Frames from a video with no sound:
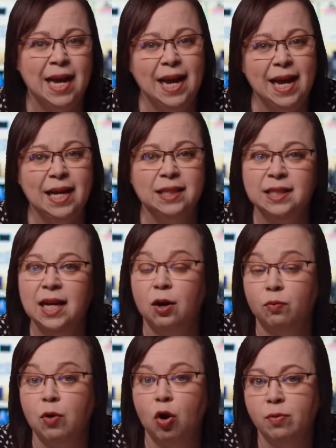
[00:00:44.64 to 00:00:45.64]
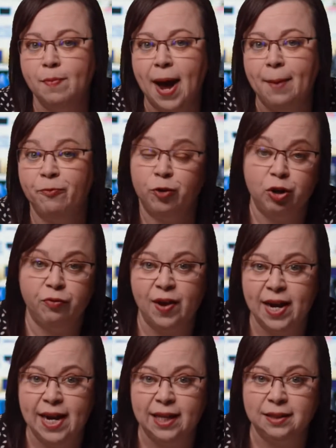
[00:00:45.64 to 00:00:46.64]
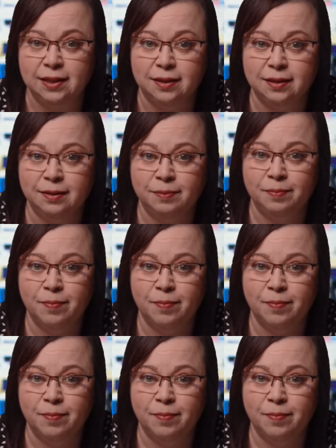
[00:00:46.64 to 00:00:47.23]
It's like a roadmap for your finances.